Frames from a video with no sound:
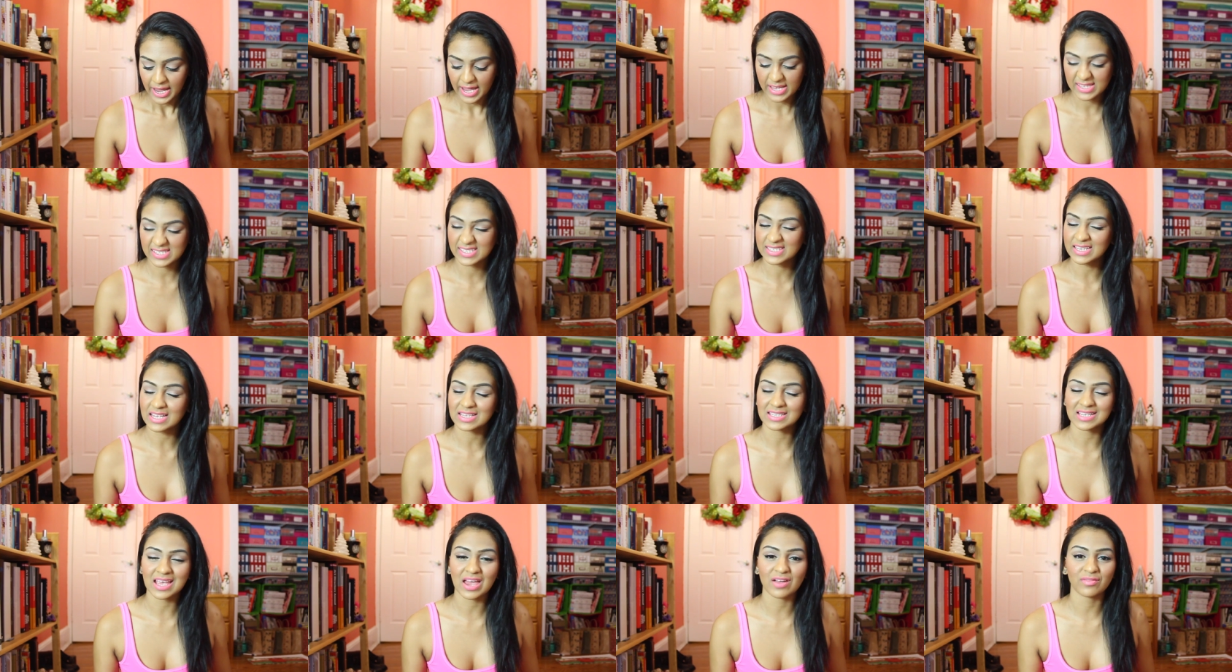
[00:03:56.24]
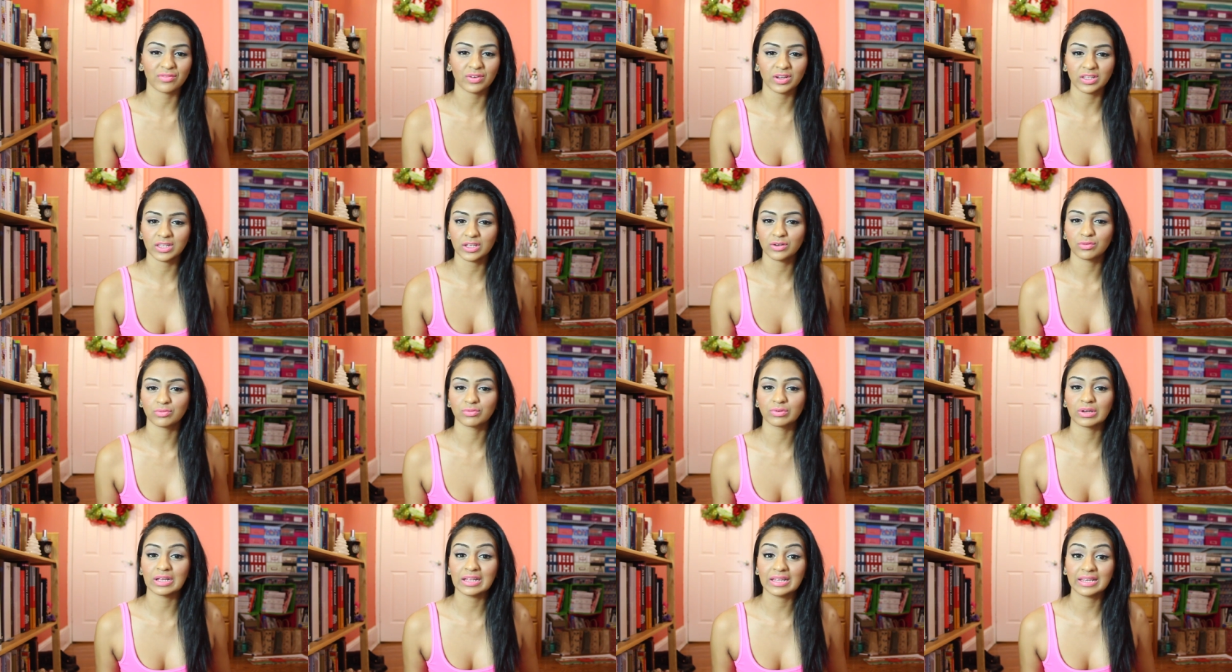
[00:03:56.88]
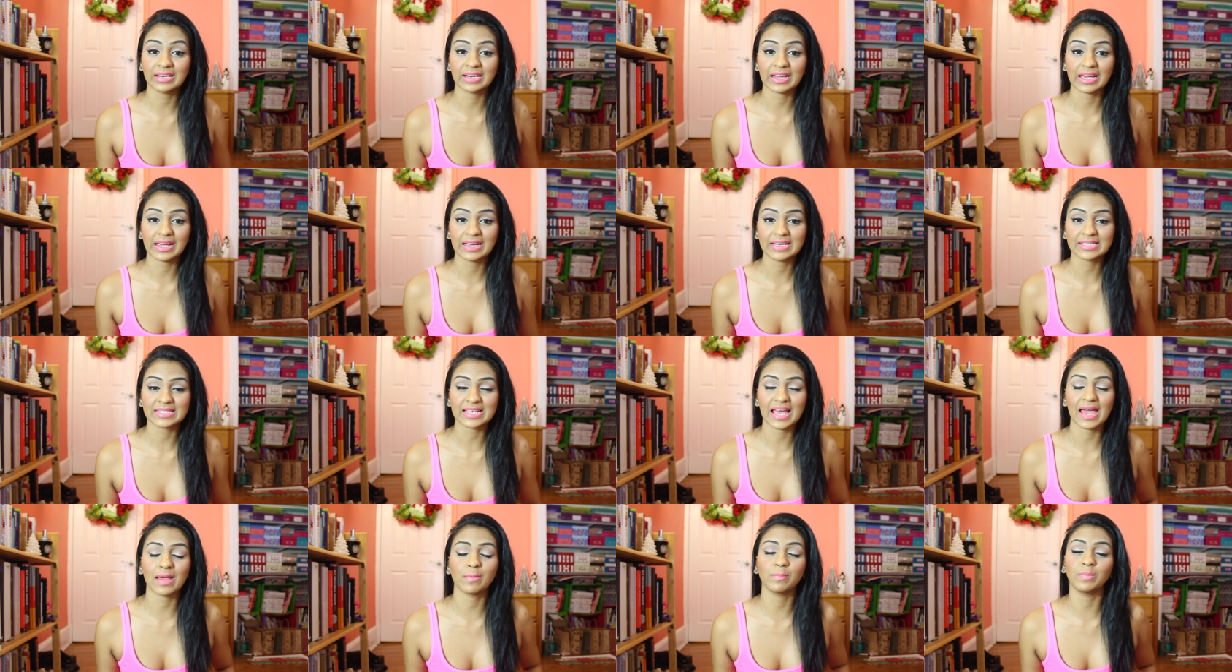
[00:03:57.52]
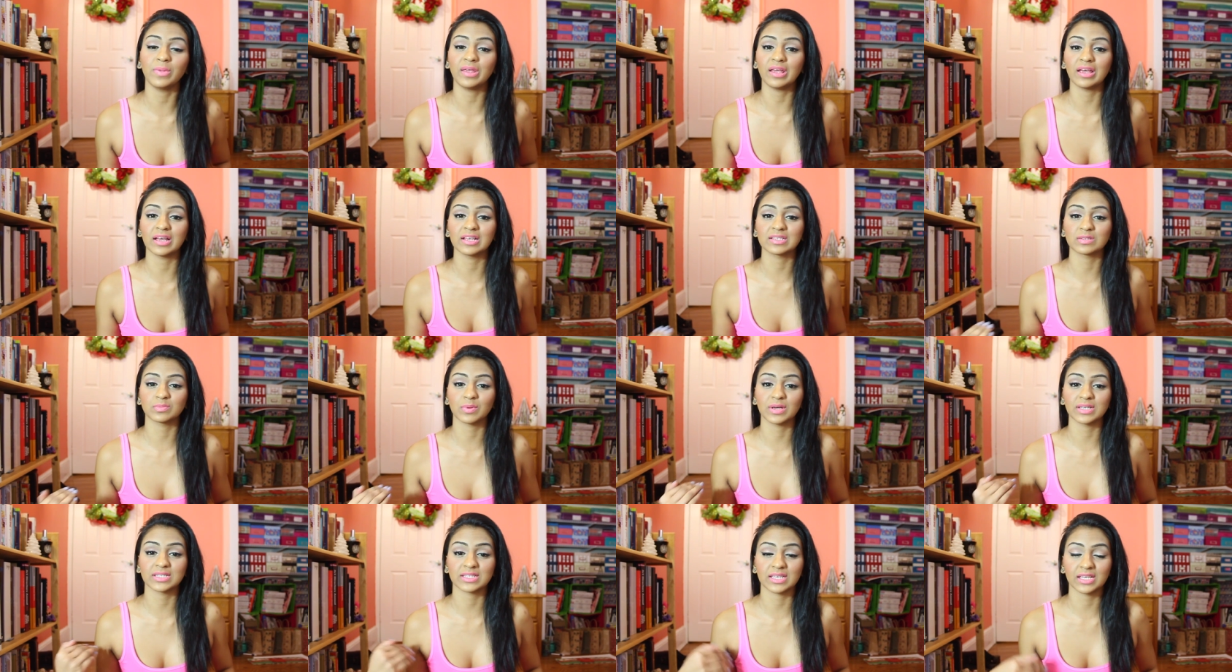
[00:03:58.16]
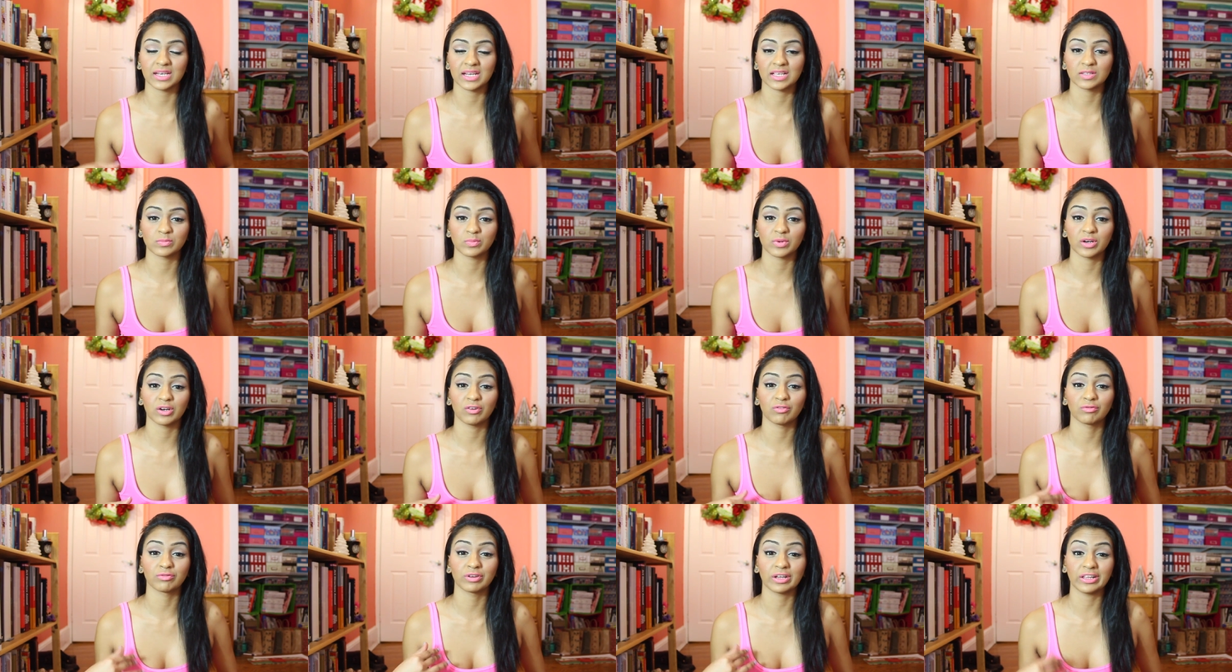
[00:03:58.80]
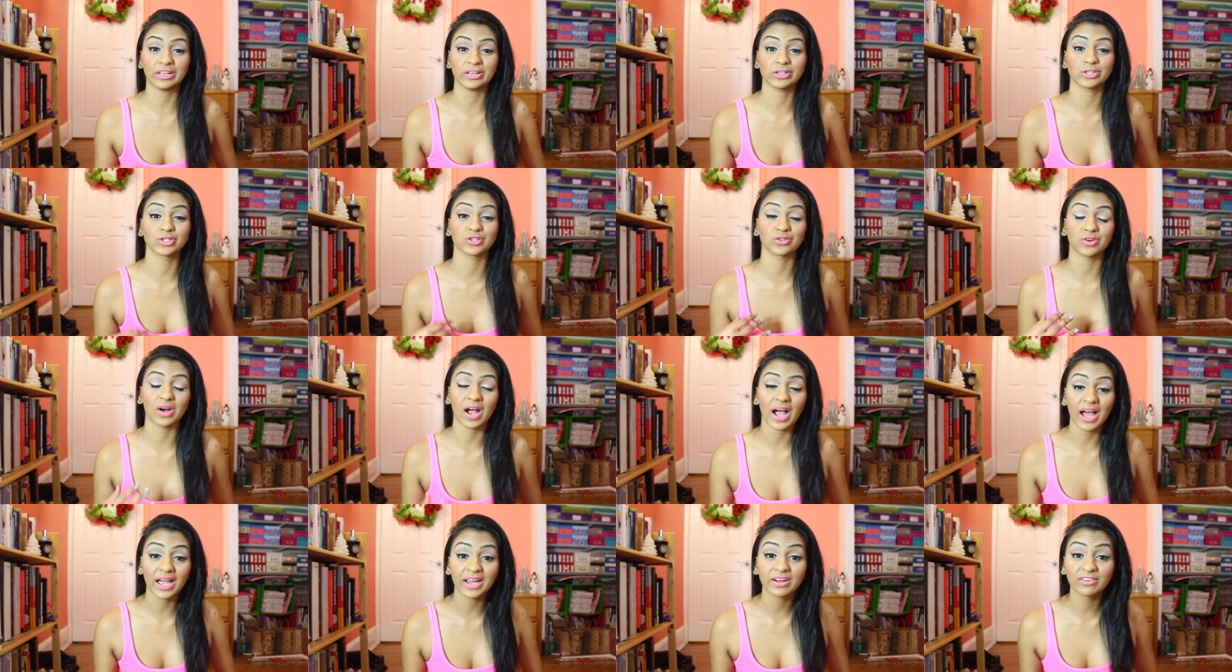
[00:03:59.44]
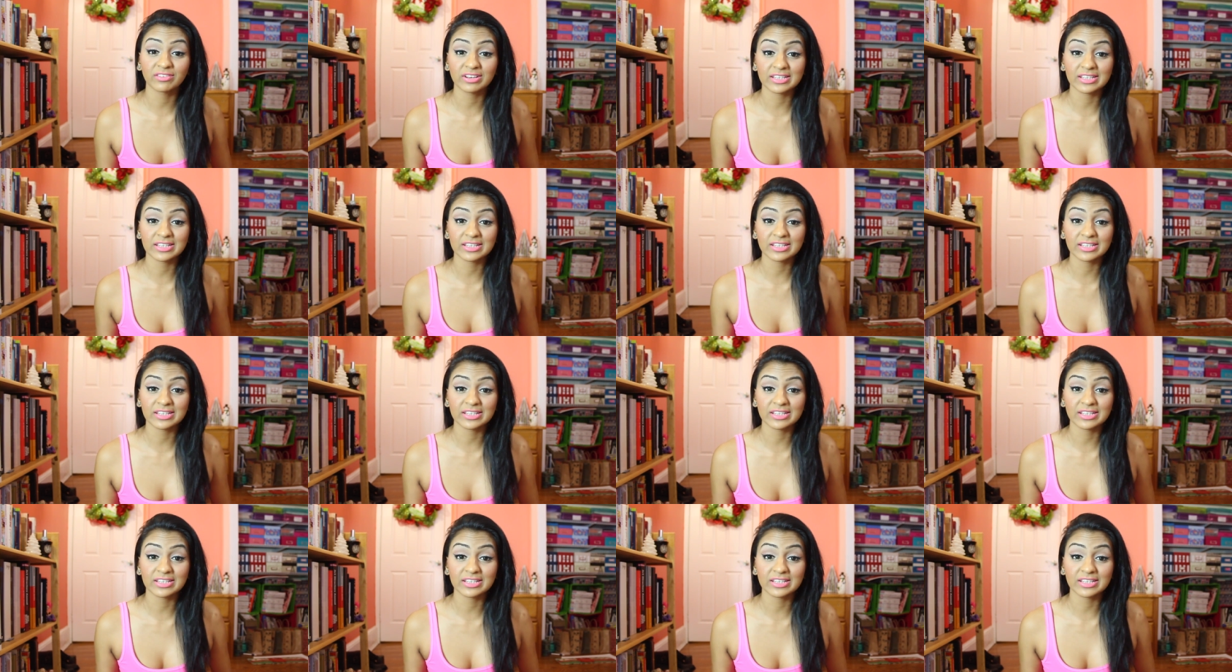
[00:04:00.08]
It sets everything really nice and because my skin has been really dry